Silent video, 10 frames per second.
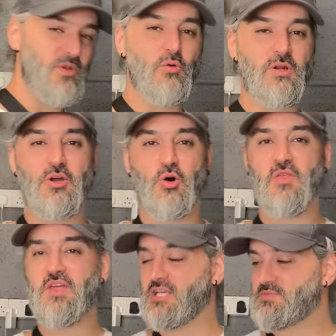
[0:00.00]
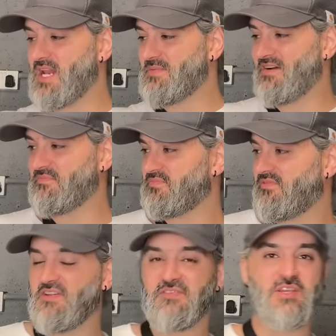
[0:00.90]
All in all, I think I spent about
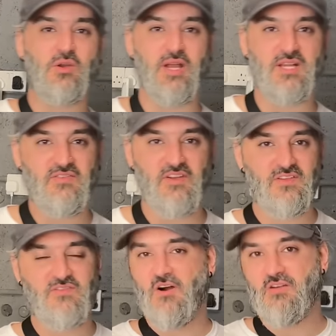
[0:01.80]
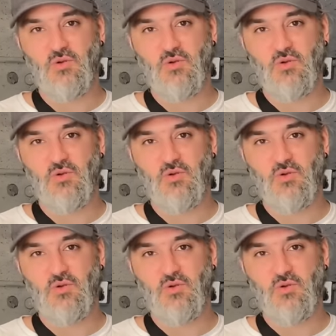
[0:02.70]
50 quid, 55